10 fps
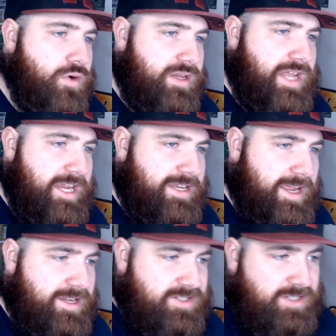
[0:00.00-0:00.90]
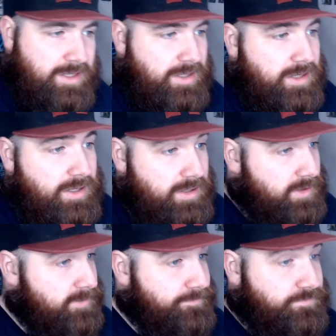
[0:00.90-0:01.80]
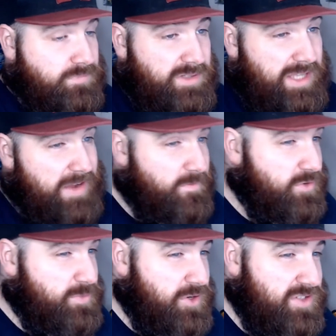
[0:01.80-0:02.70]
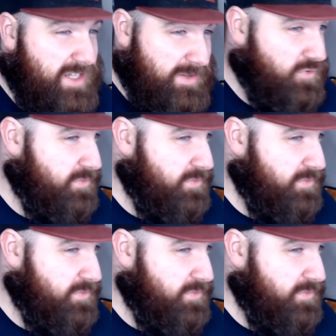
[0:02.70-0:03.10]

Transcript: day decks, either just because it drops the